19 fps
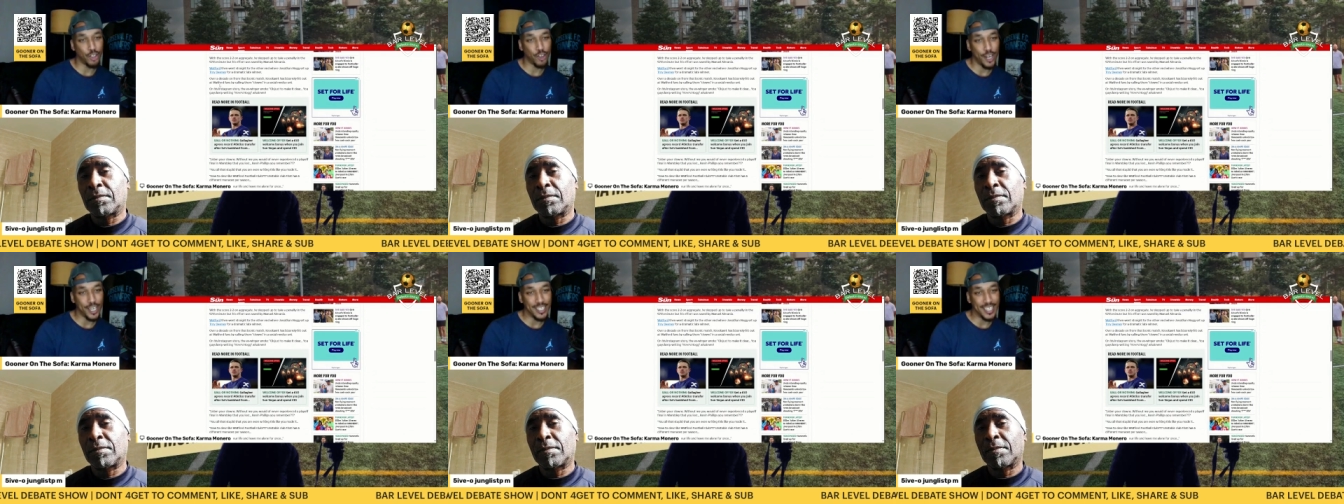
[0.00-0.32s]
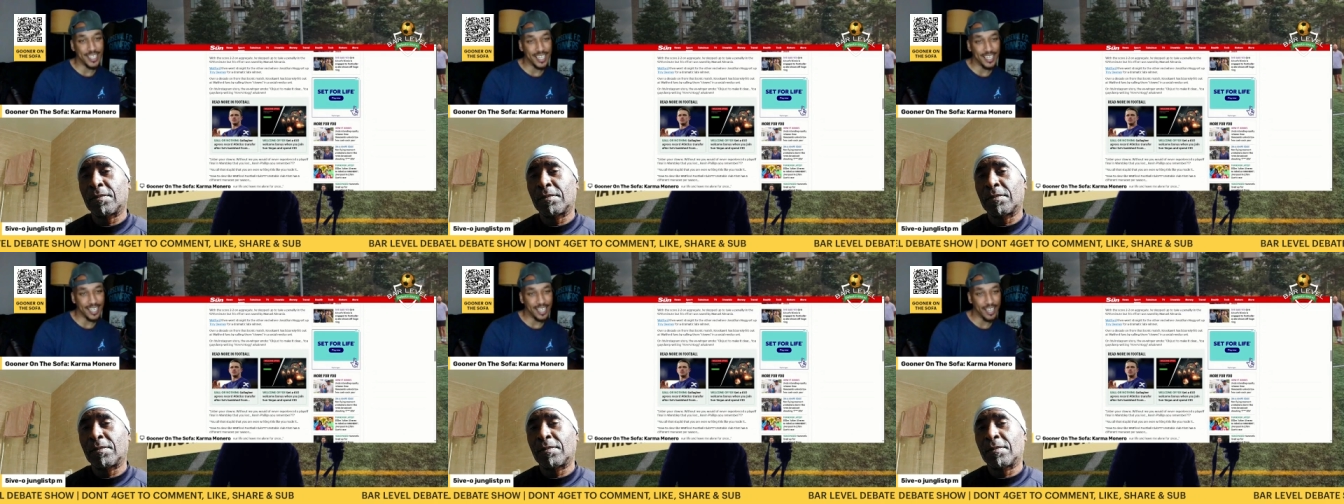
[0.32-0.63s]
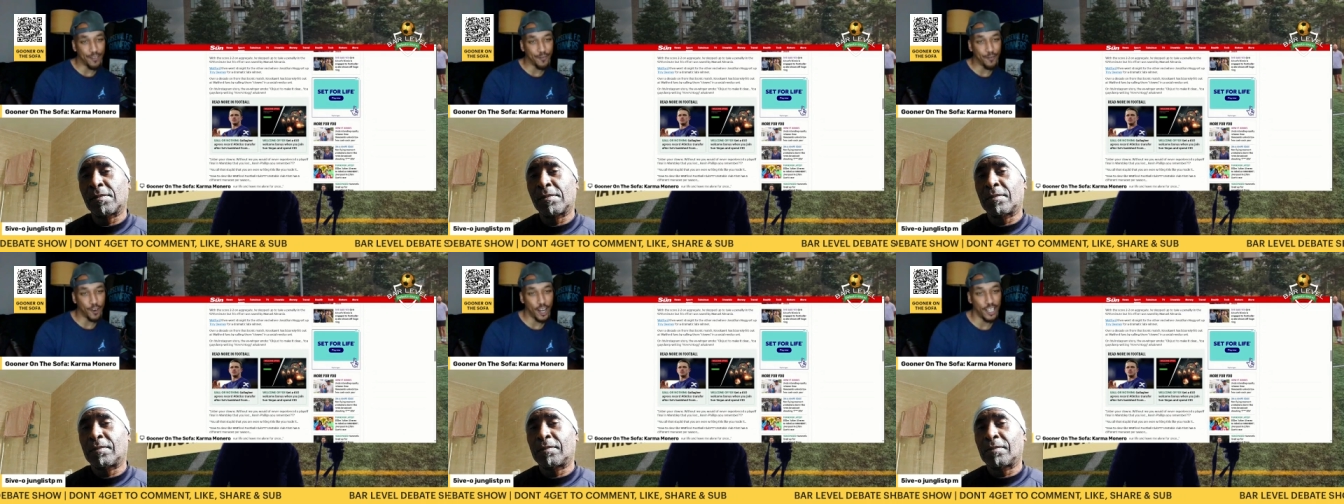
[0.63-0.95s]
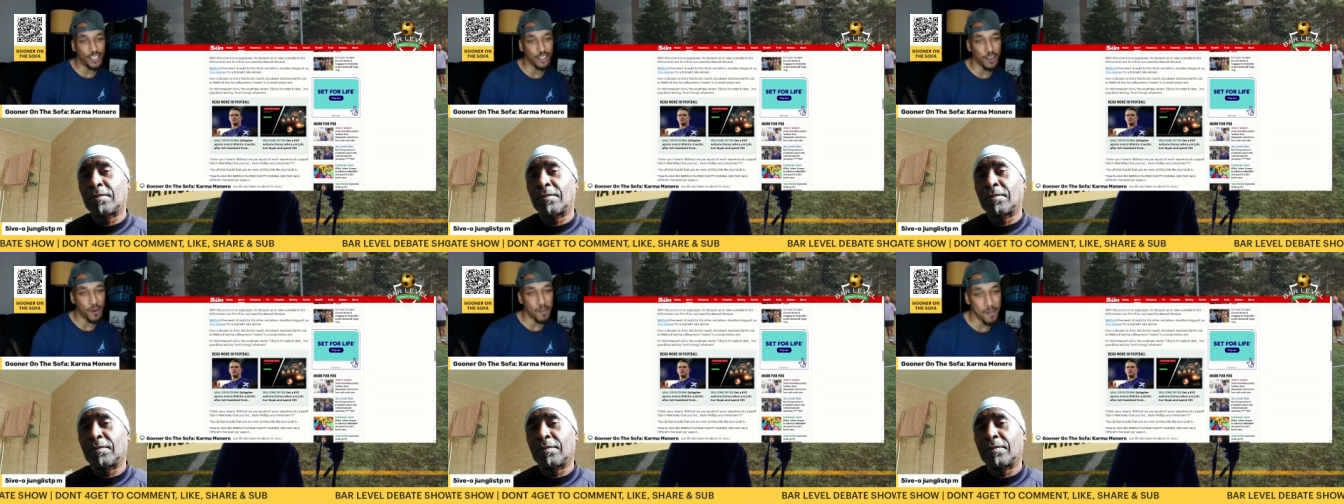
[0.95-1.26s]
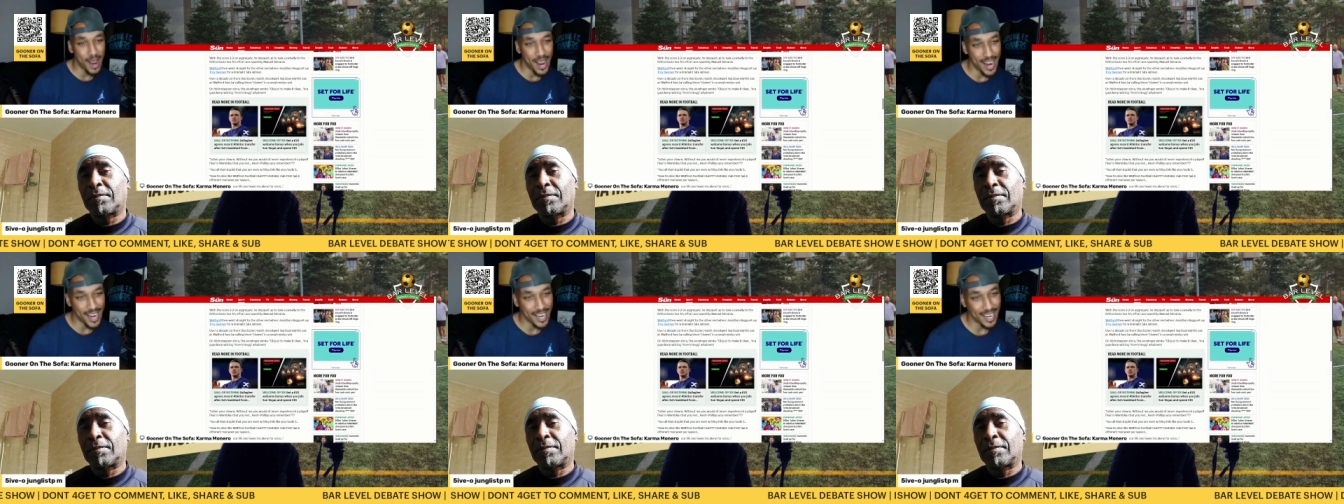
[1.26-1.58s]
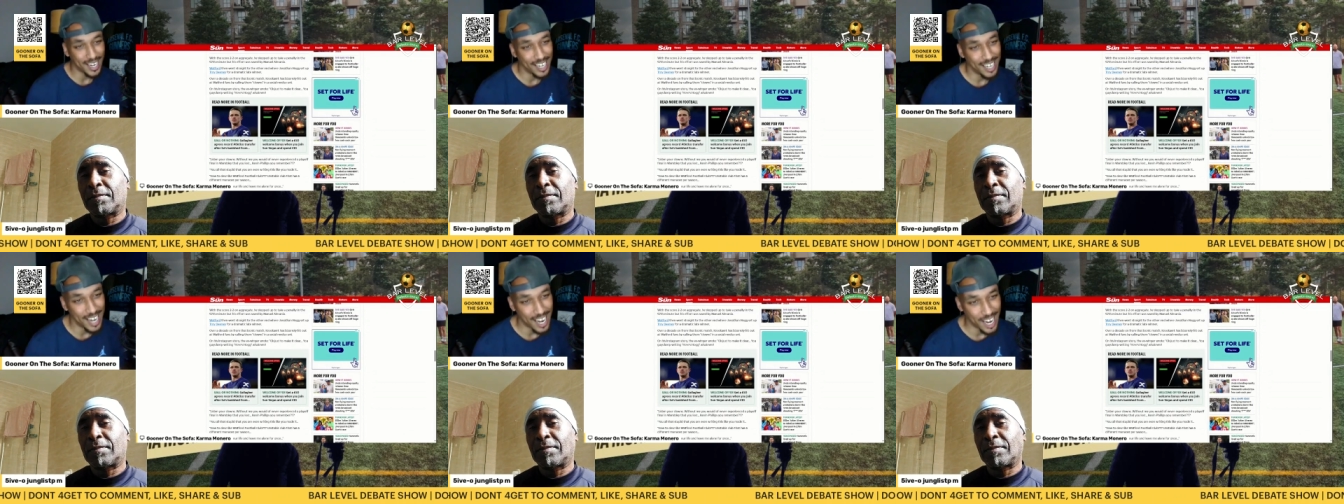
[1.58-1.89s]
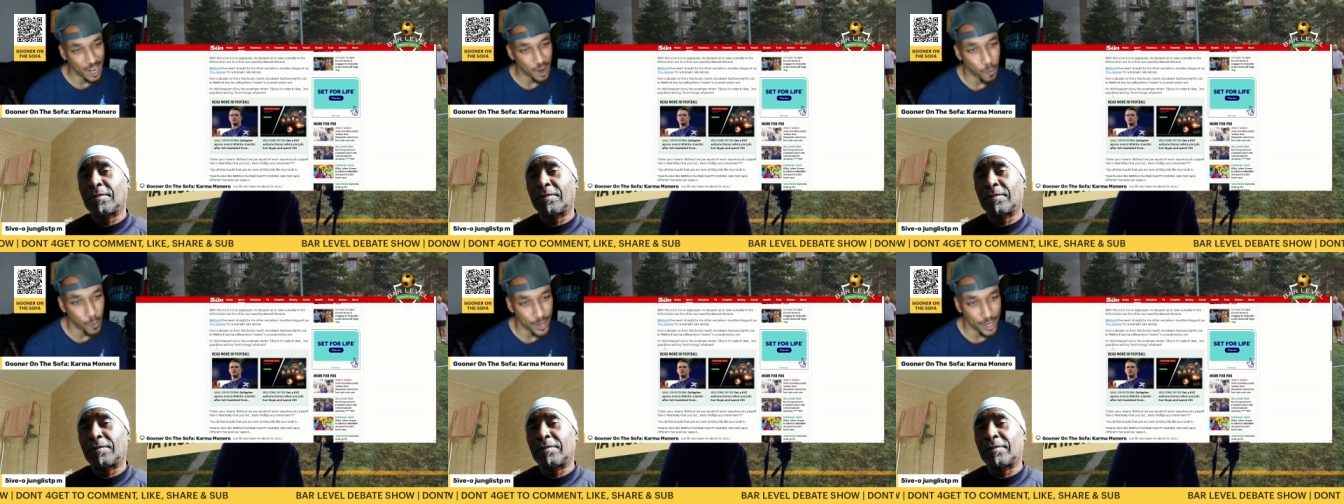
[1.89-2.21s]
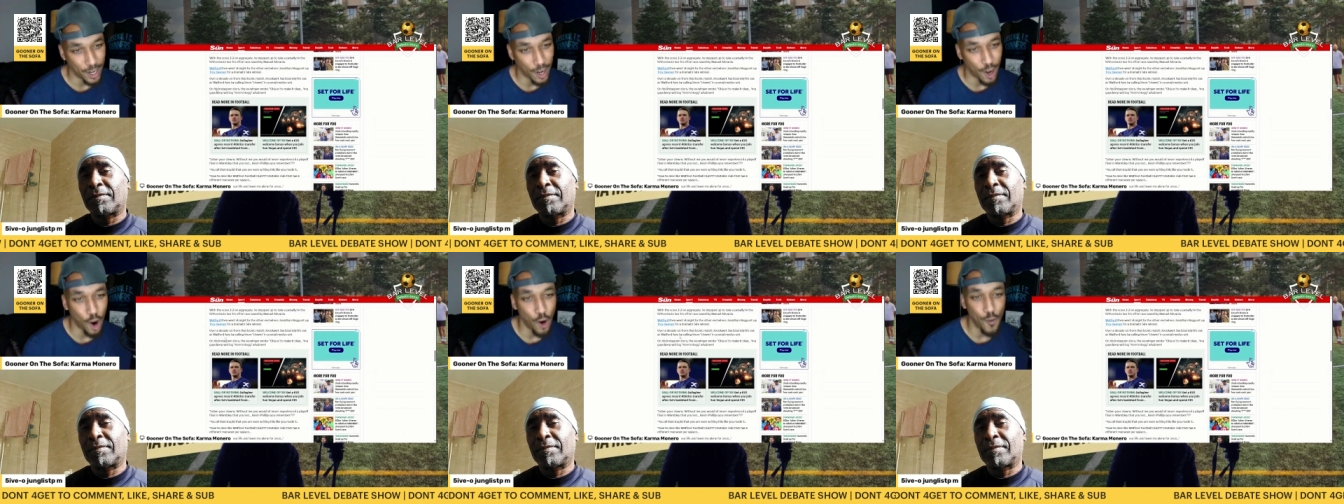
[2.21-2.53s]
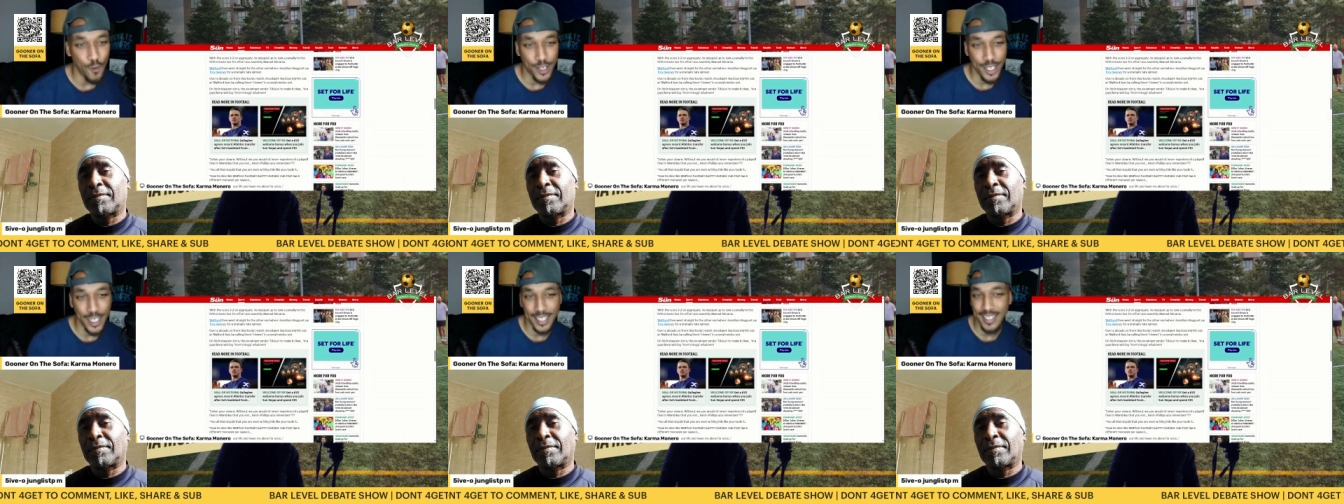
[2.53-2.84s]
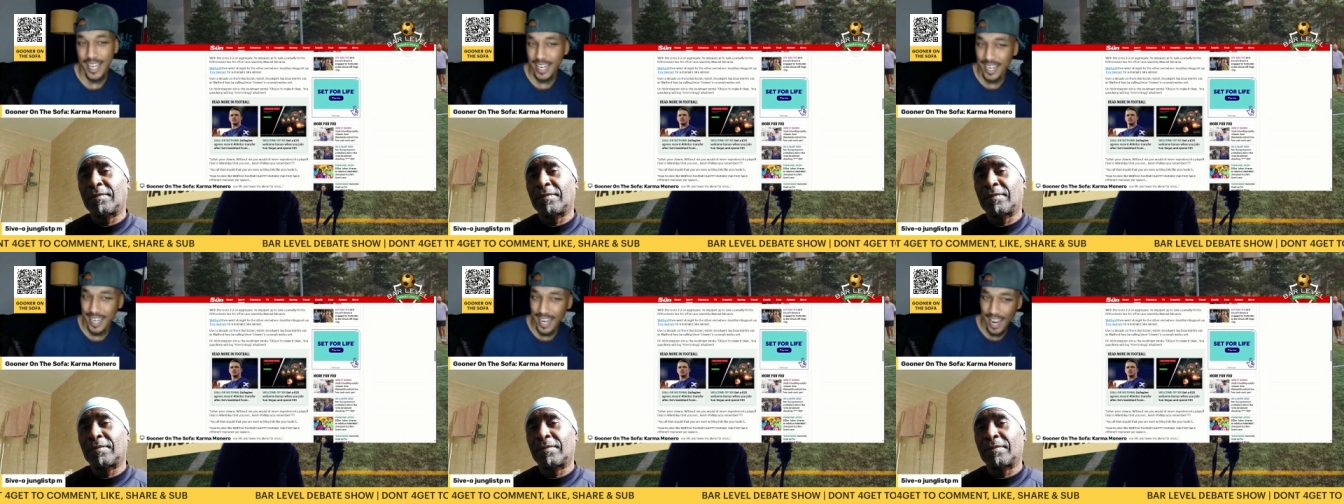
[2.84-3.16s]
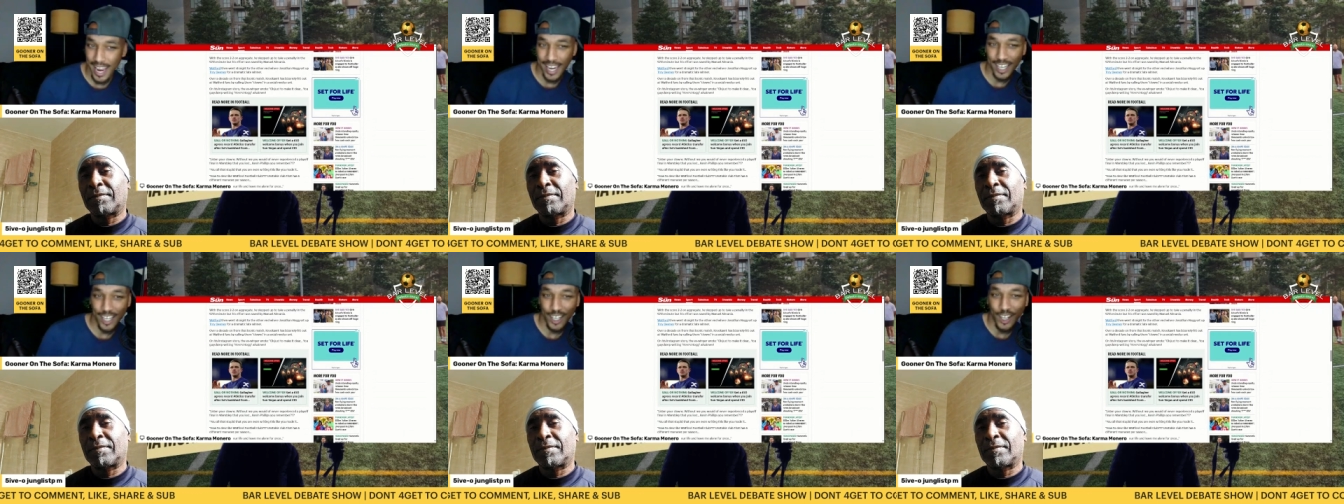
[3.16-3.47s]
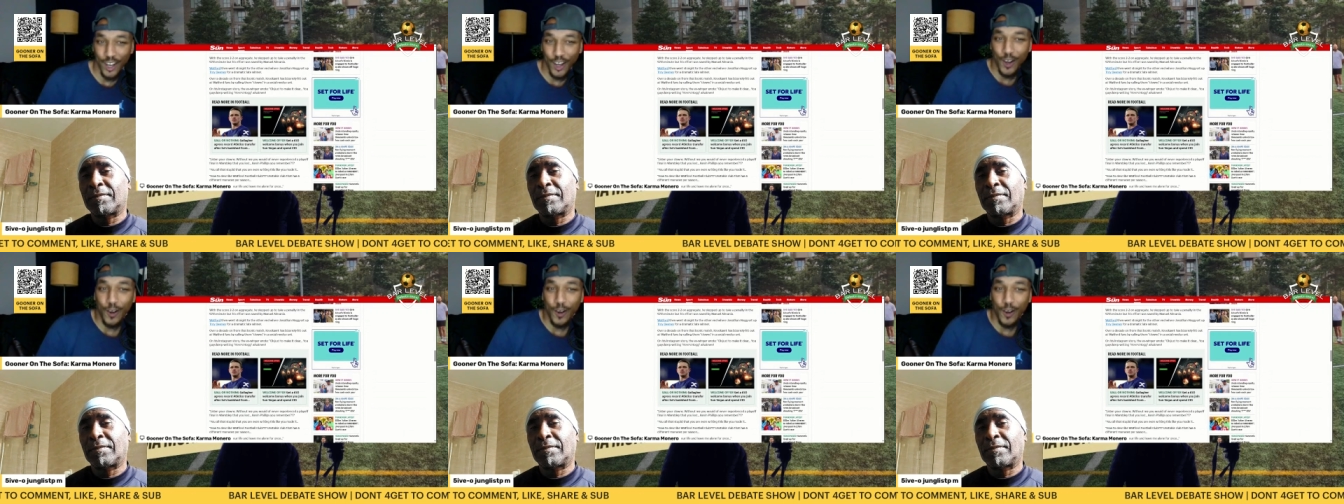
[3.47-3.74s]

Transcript: Troy Deeney for a dramatic late winner. Over the decade,